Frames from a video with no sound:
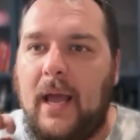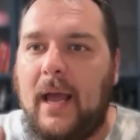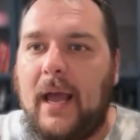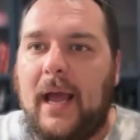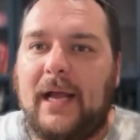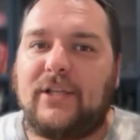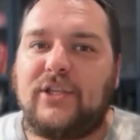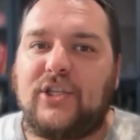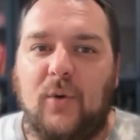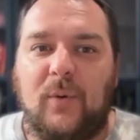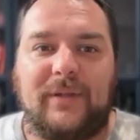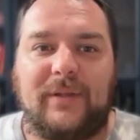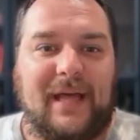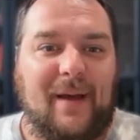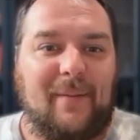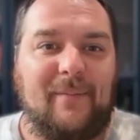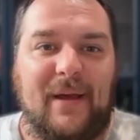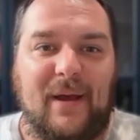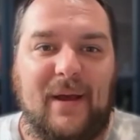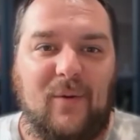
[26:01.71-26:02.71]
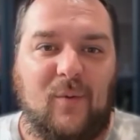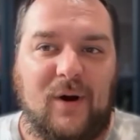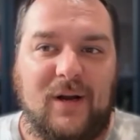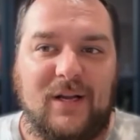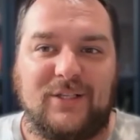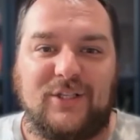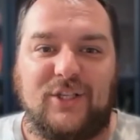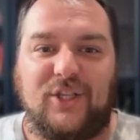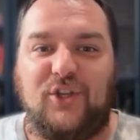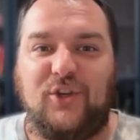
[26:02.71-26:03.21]
And so what that meant
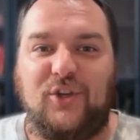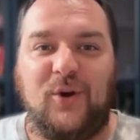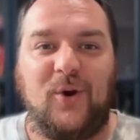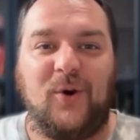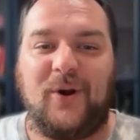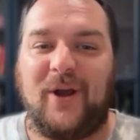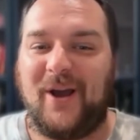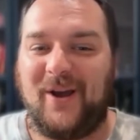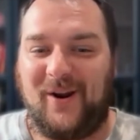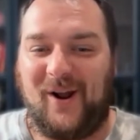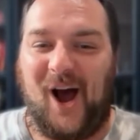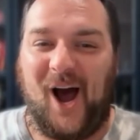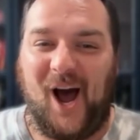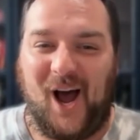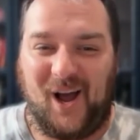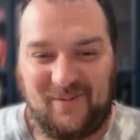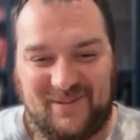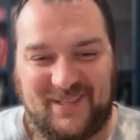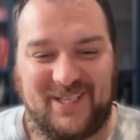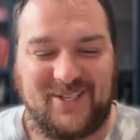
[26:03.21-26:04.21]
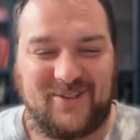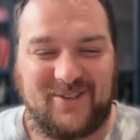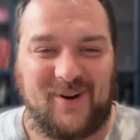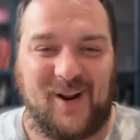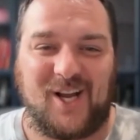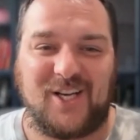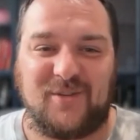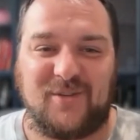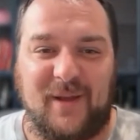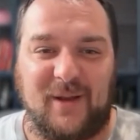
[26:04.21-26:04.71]
was you could opt into an
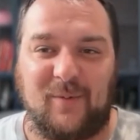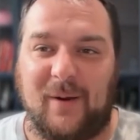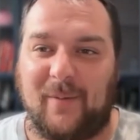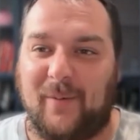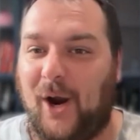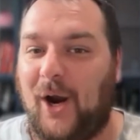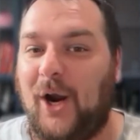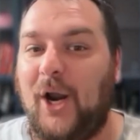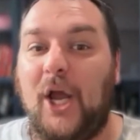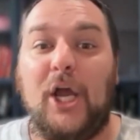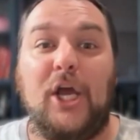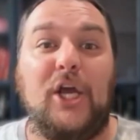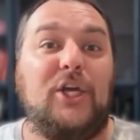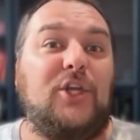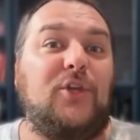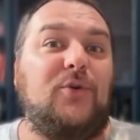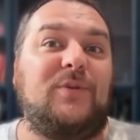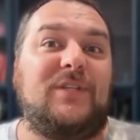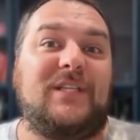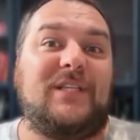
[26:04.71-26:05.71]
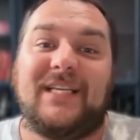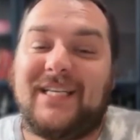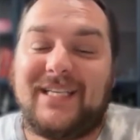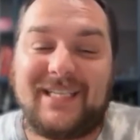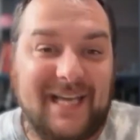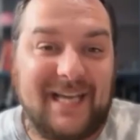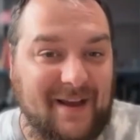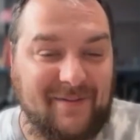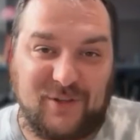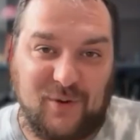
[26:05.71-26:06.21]
on-demand webinar. You didn't
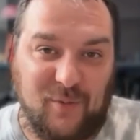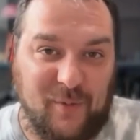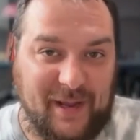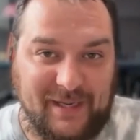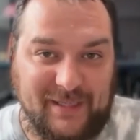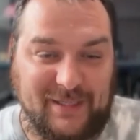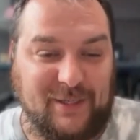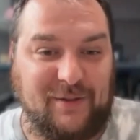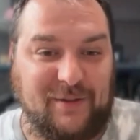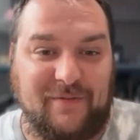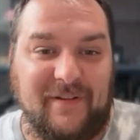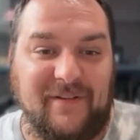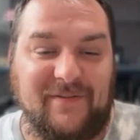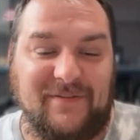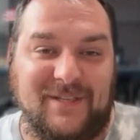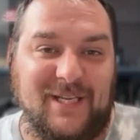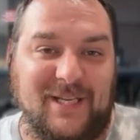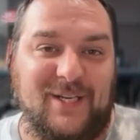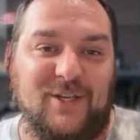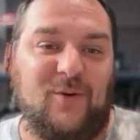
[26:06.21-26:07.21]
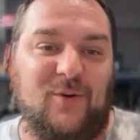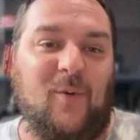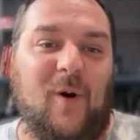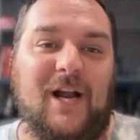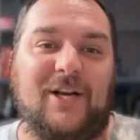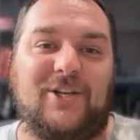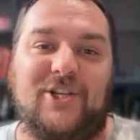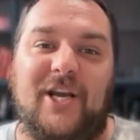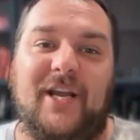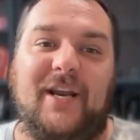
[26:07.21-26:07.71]
have to wait till the 15 to
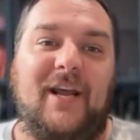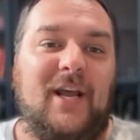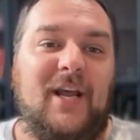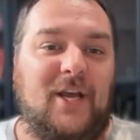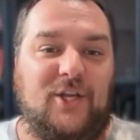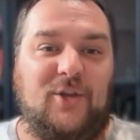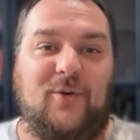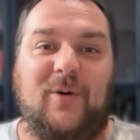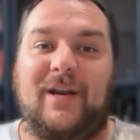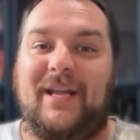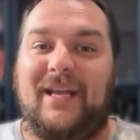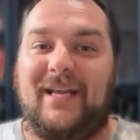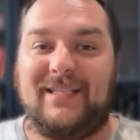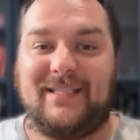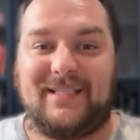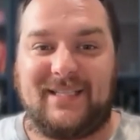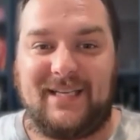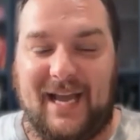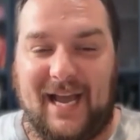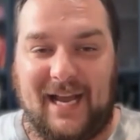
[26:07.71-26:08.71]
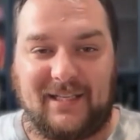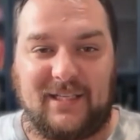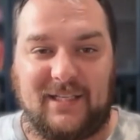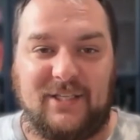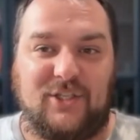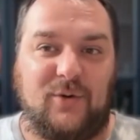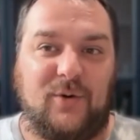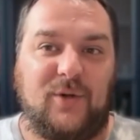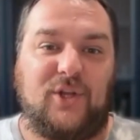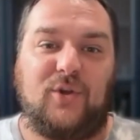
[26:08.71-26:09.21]
watch it. You had instant access
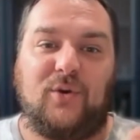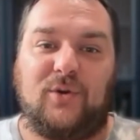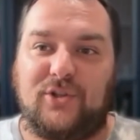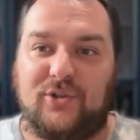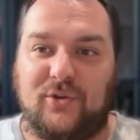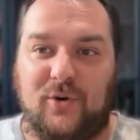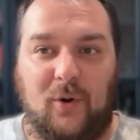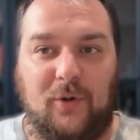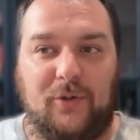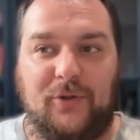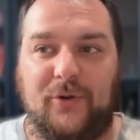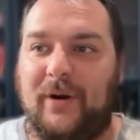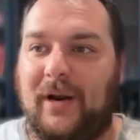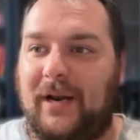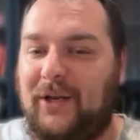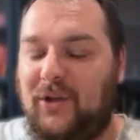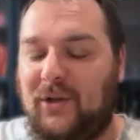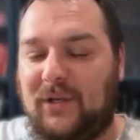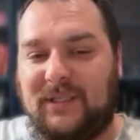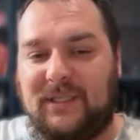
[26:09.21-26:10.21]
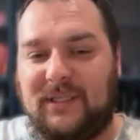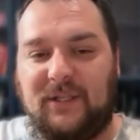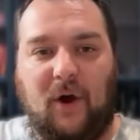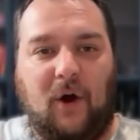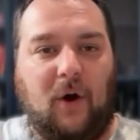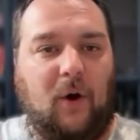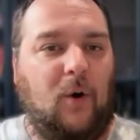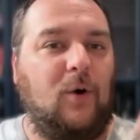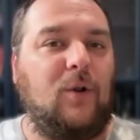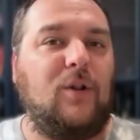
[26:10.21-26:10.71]
to it. You could scroll through it and you could see the
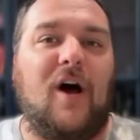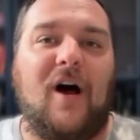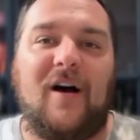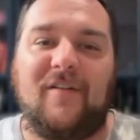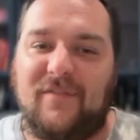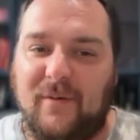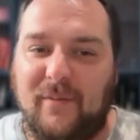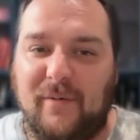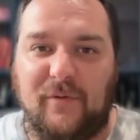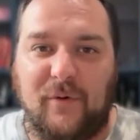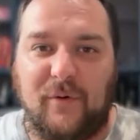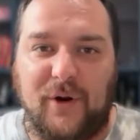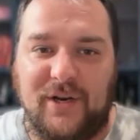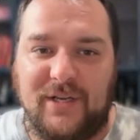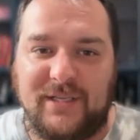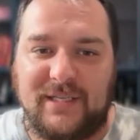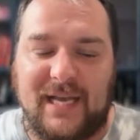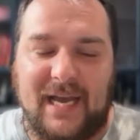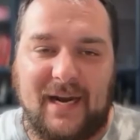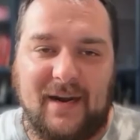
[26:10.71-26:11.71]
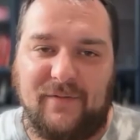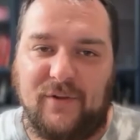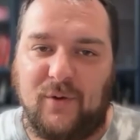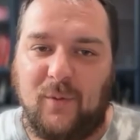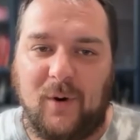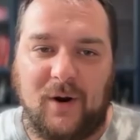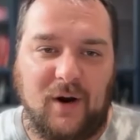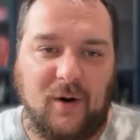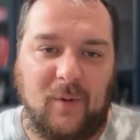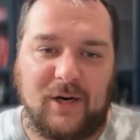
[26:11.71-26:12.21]
whole offer before you decided if you
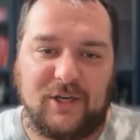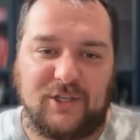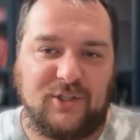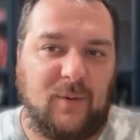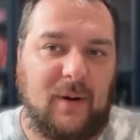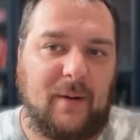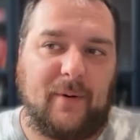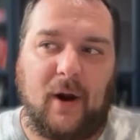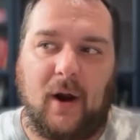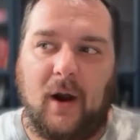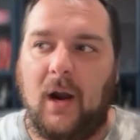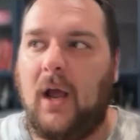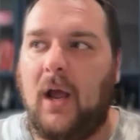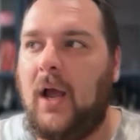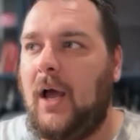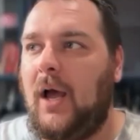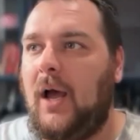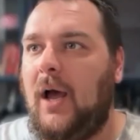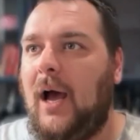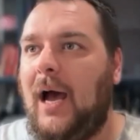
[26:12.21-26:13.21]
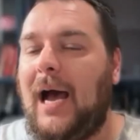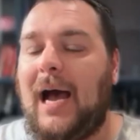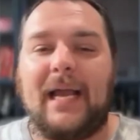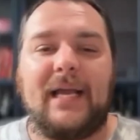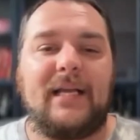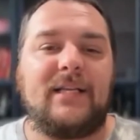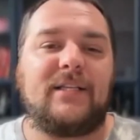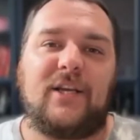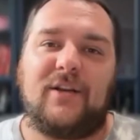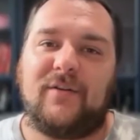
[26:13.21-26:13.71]
wanted to watch the webinar.
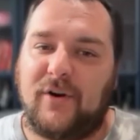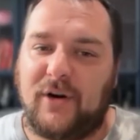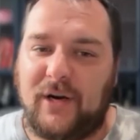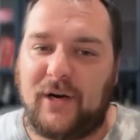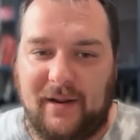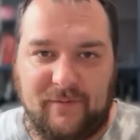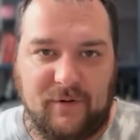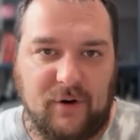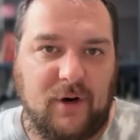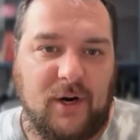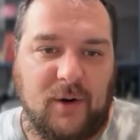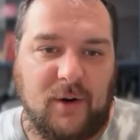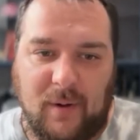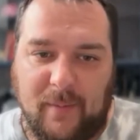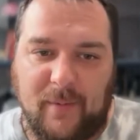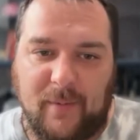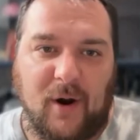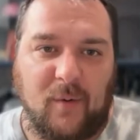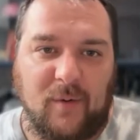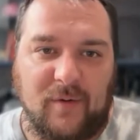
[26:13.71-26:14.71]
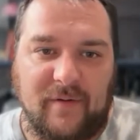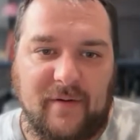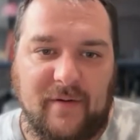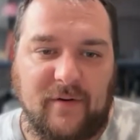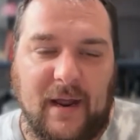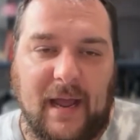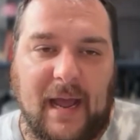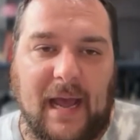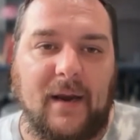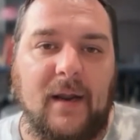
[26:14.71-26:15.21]
Highest converting evergreen webinar we've ever
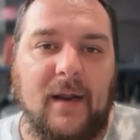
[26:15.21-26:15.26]
had.